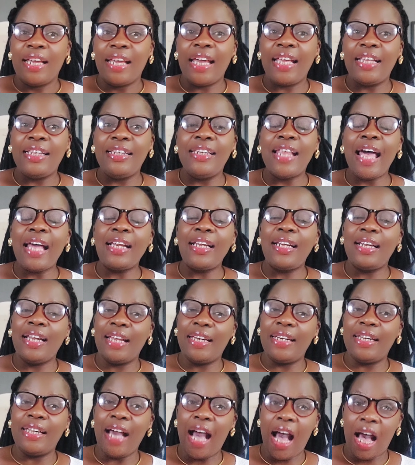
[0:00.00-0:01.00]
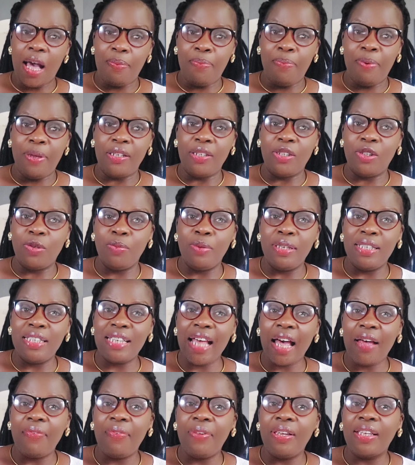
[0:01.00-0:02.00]
And that lady happened to be
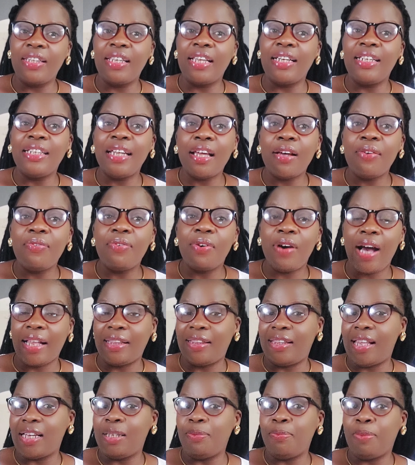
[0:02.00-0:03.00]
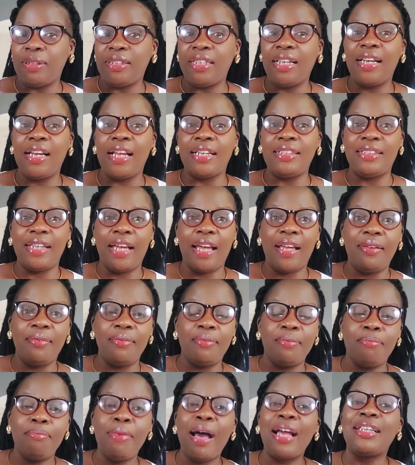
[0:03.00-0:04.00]
serving the devil at that particular
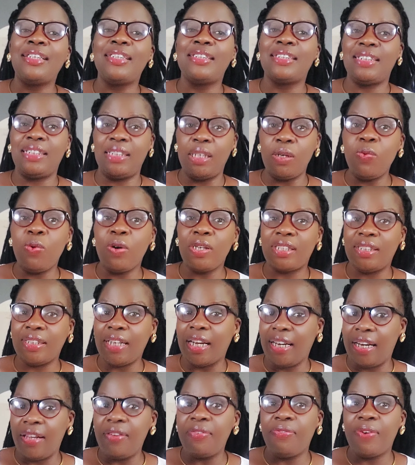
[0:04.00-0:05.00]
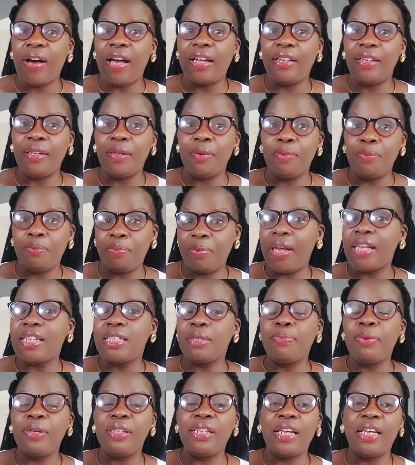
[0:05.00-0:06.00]
time, but she was delivered. Praise
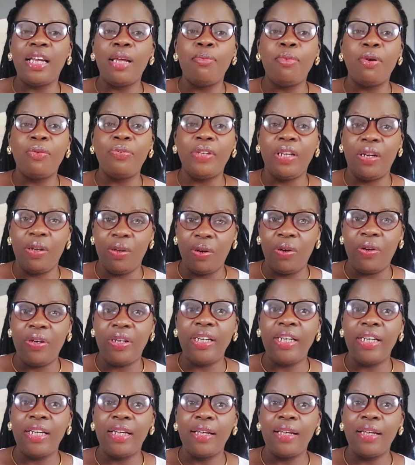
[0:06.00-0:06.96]
be the name of the Lord.